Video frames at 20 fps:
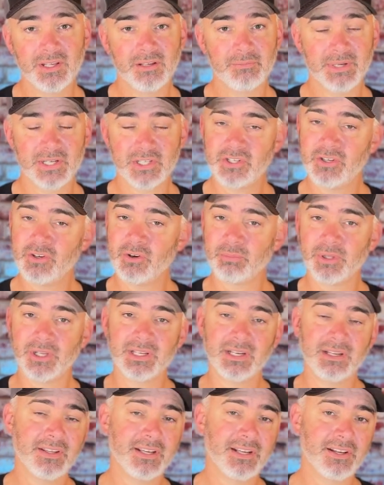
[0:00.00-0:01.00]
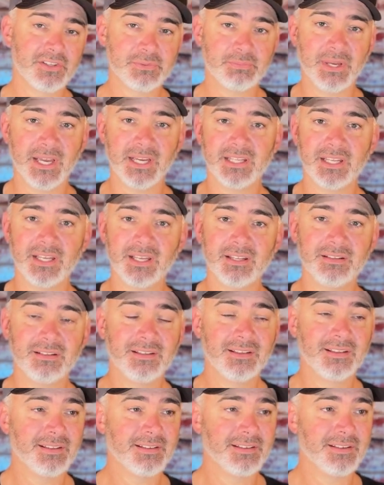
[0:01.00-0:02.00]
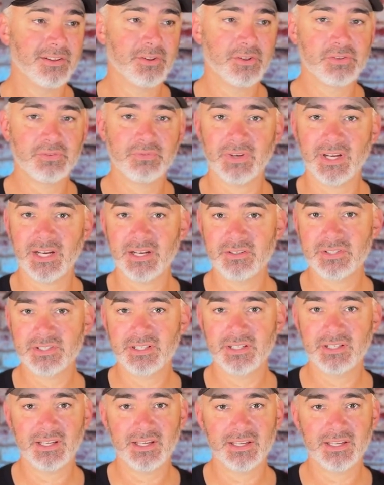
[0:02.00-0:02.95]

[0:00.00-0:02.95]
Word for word: Make sure you don't plug anything else back in. None of those Fire Stick